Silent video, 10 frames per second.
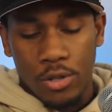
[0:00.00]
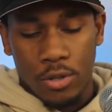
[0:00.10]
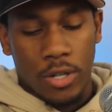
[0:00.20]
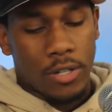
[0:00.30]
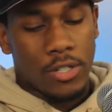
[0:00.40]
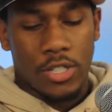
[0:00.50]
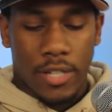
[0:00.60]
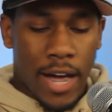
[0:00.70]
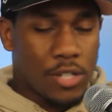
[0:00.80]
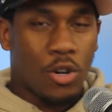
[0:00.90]
are looking, the
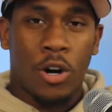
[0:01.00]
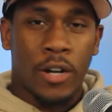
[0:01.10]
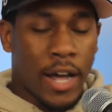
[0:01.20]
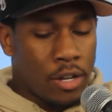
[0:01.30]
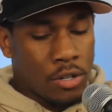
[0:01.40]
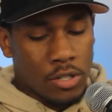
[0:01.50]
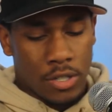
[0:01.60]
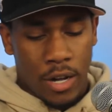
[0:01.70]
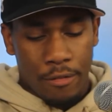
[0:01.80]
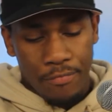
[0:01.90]
stats, all that good
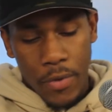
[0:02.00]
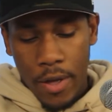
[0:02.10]
stuff.